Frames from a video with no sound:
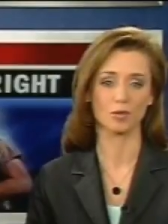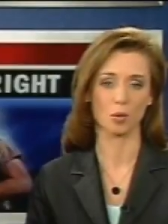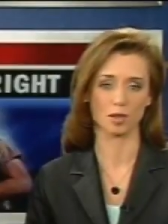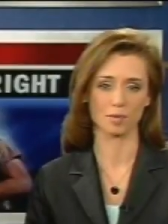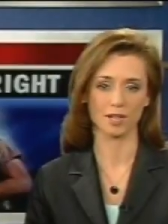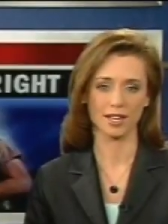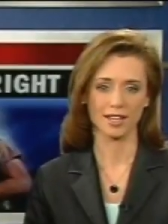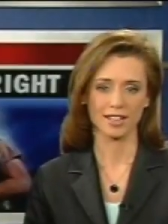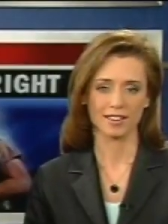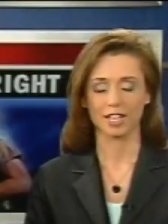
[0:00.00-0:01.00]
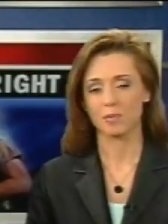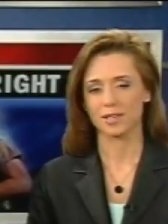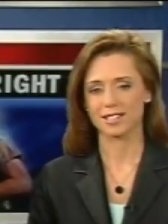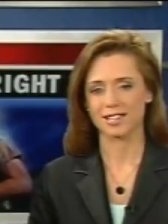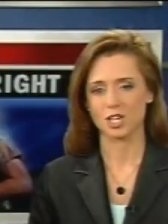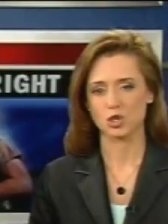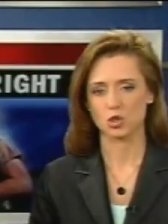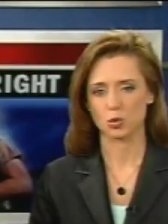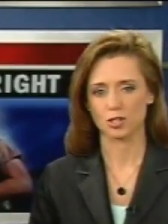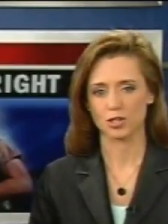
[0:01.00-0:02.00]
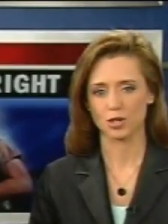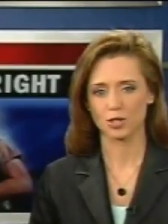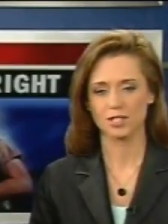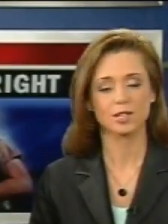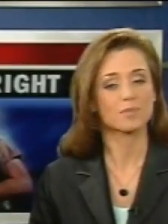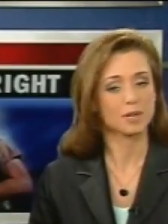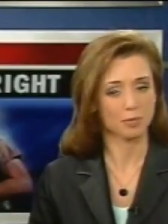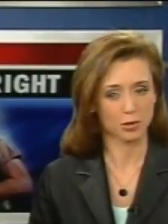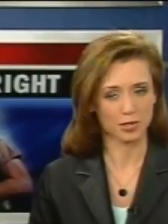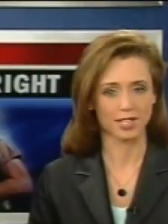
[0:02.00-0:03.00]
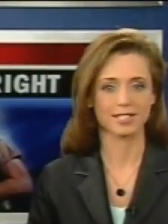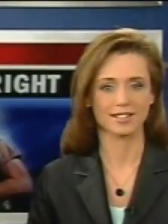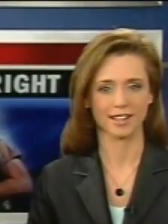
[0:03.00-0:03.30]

is doing for them. The company is scheduled to return September